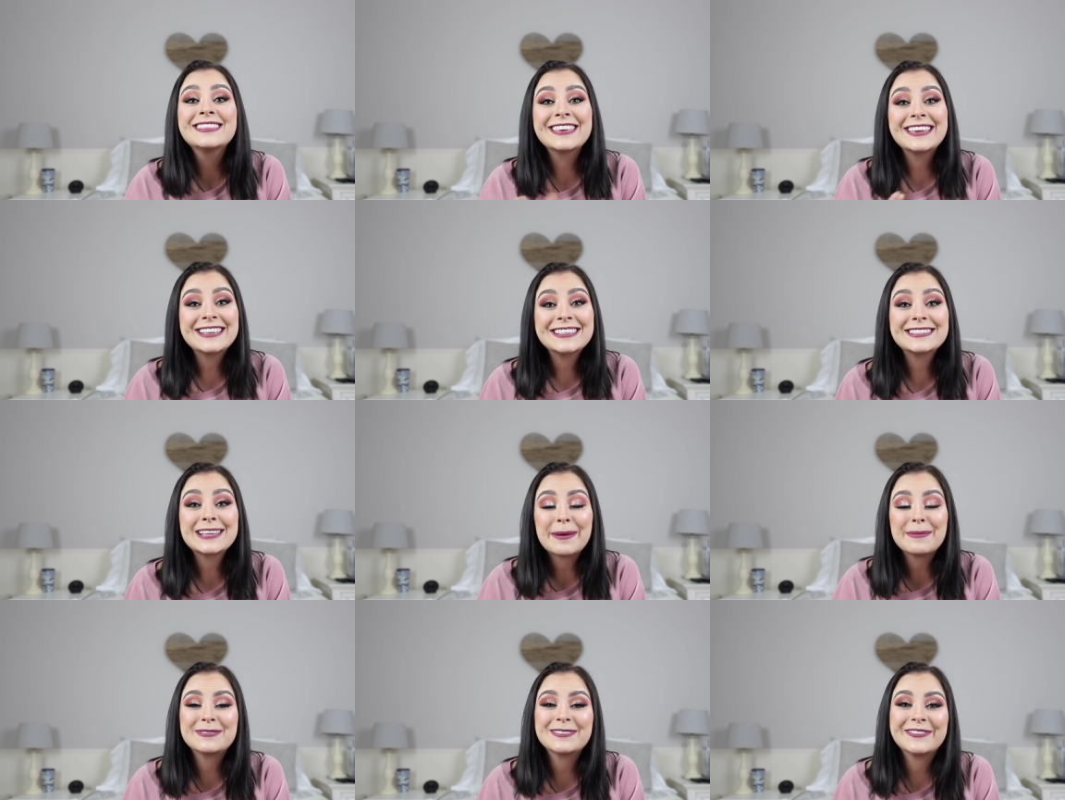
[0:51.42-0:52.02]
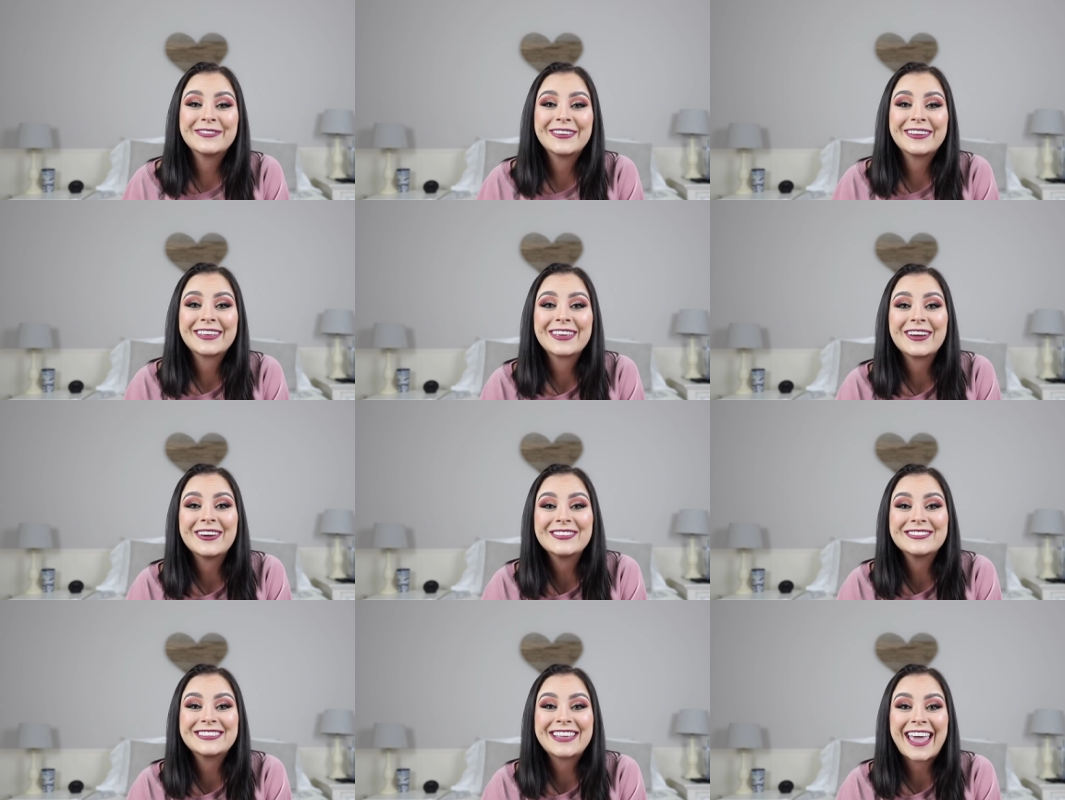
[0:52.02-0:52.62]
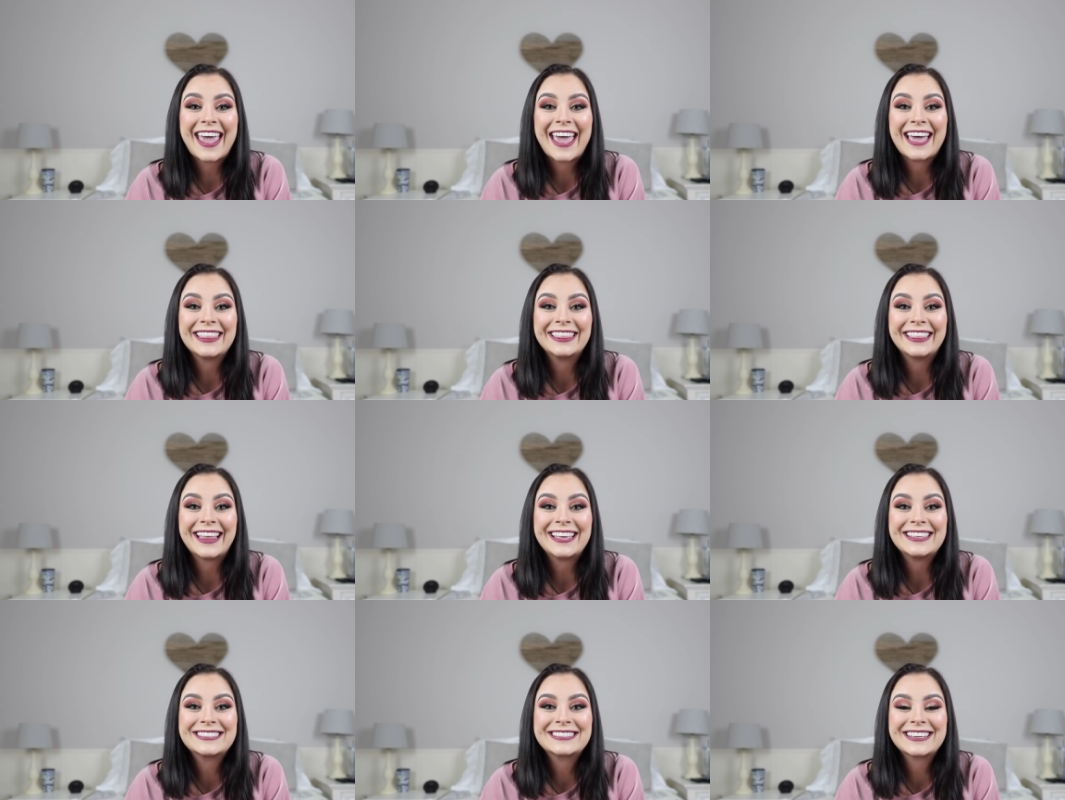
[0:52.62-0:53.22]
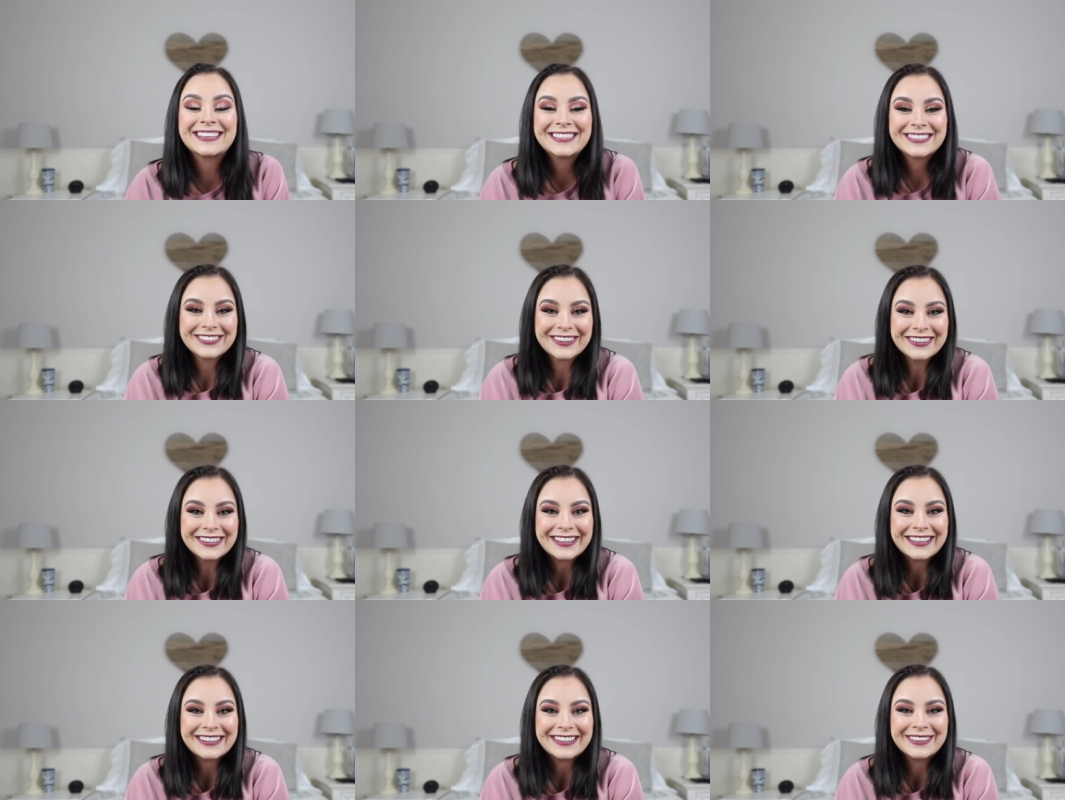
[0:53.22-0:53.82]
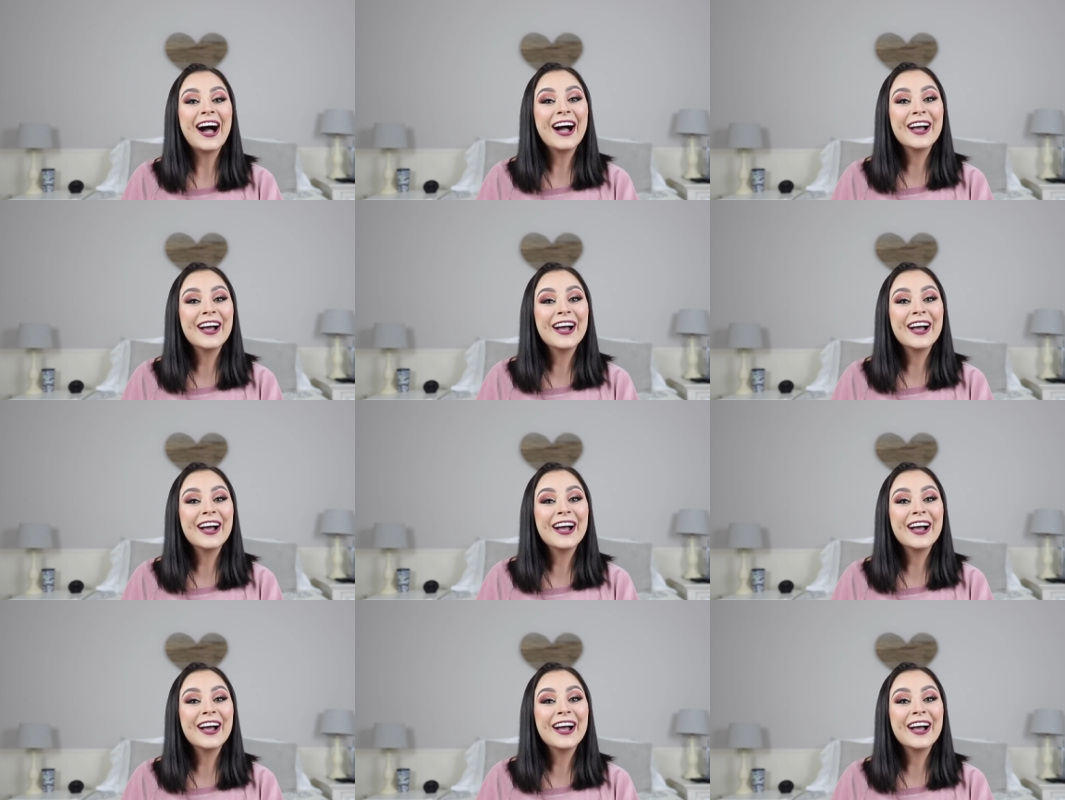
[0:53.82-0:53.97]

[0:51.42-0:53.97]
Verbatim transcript: these types of videos, and let's get started.